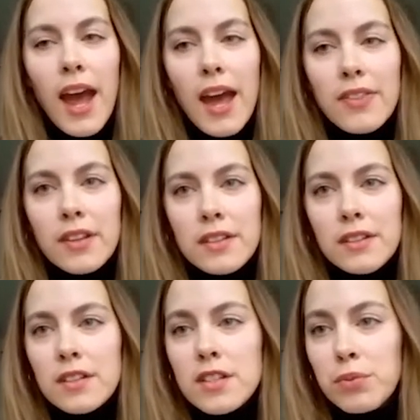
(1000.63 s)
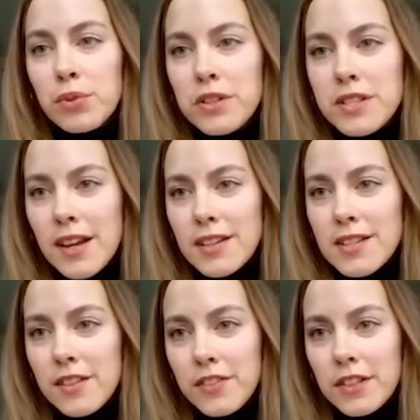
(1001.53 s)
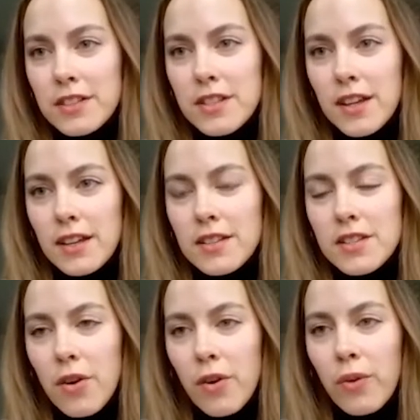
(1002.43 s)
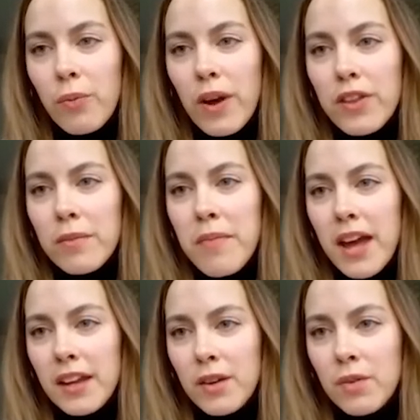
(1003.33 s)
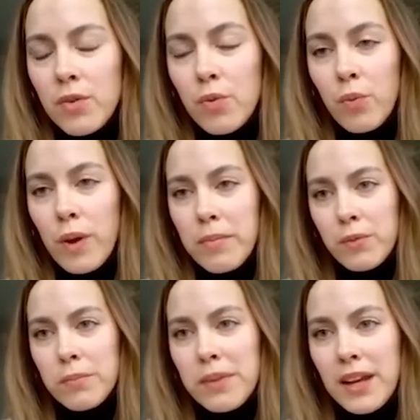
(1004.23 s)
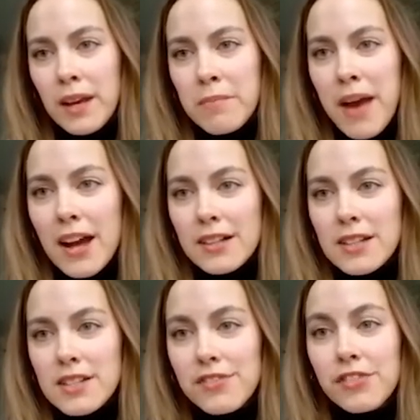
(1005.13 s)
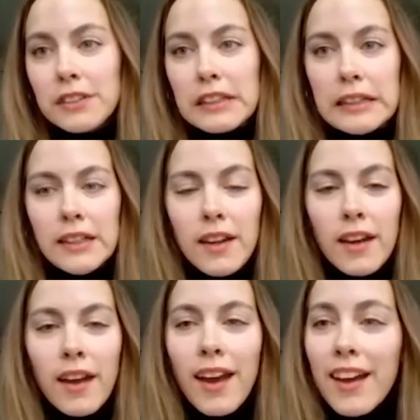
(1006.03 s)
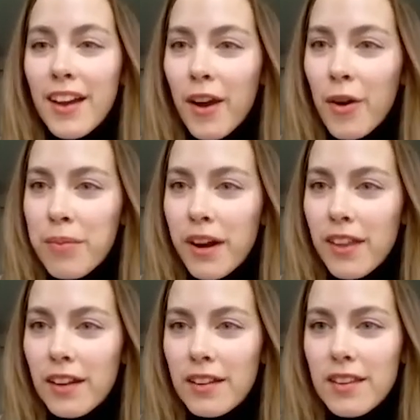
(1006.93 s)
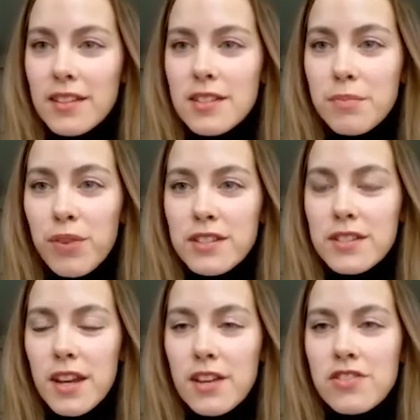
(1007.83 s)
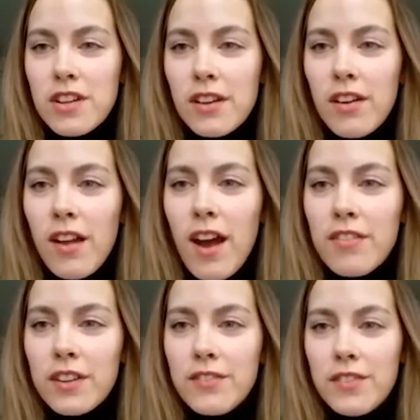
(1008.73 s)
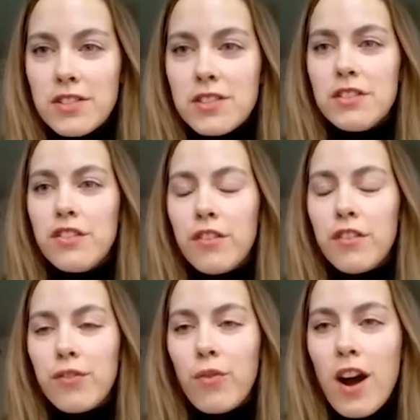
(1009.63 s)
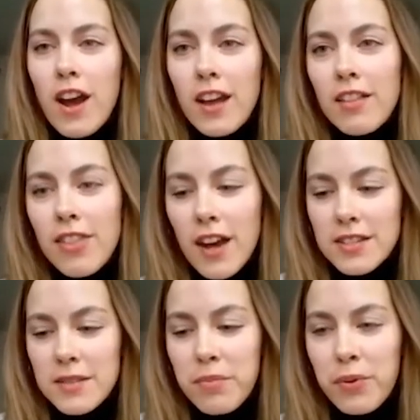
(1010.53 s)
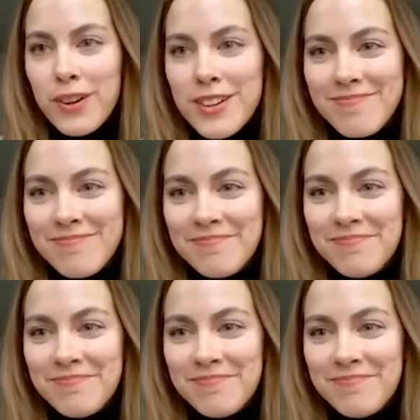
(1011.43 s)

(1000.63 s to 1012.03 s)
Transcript: And they didn't explore sex differences, so whether men and women were being impacted differently. And I hope by the end of this presentation, I'll have convinced you of why that's important.